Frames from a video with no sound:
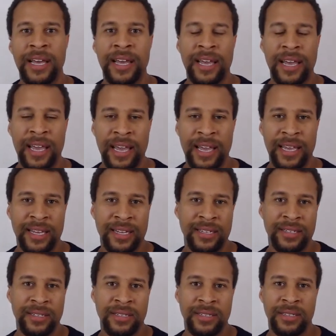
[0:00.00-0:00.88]

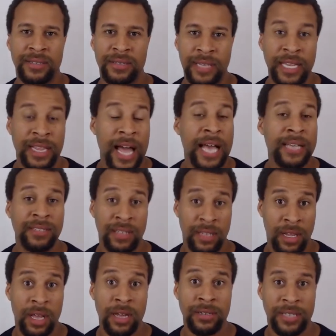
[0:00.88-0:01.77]
and they last a
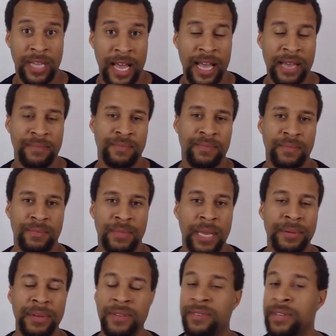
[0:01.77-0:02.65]
long time,
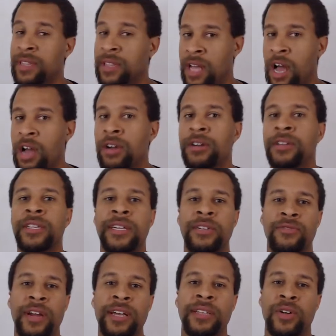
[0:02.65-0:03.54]
maybe even longer than a
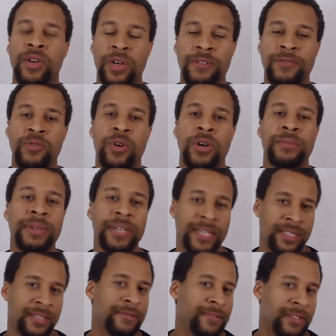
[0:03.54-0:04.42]
regular earthworm in
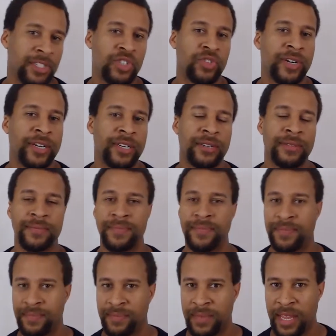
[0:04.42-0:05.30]
the refrigerator.
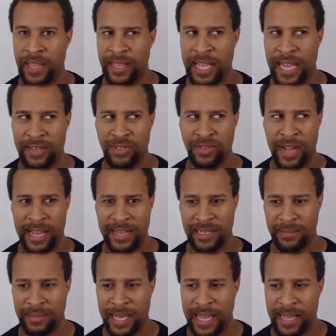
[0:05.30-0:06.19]
I think I tracked
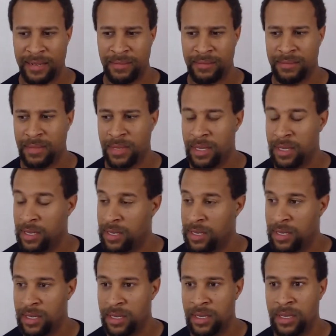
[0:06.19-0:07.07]
them at it
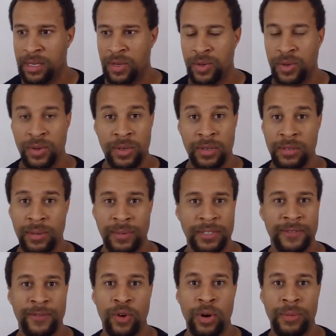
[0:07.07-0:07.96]
was
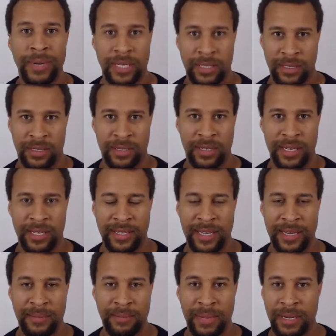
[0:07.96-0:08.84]
almost four months, and
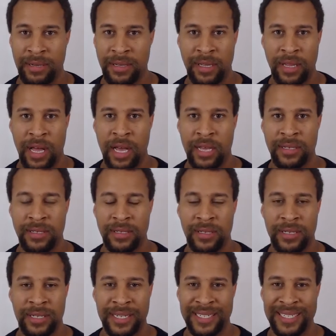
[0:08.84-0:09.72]
they barely lost
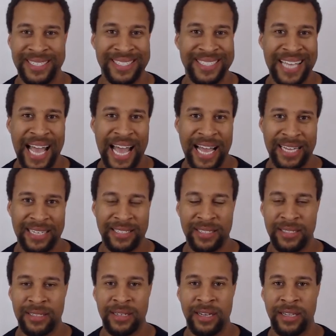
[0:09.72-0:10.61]
any size.
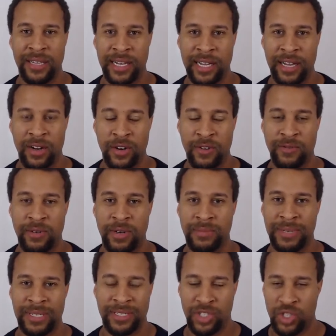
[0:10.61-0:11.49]
Unlike the earthworm,
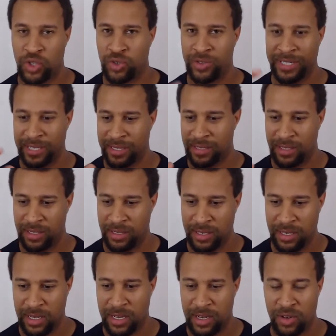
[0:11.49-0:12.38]
just shrinks
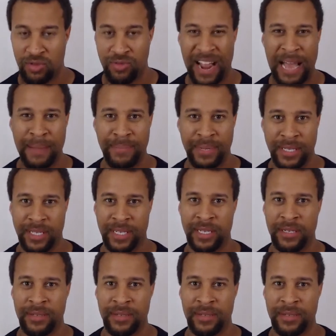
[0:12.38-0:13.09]
rapidly.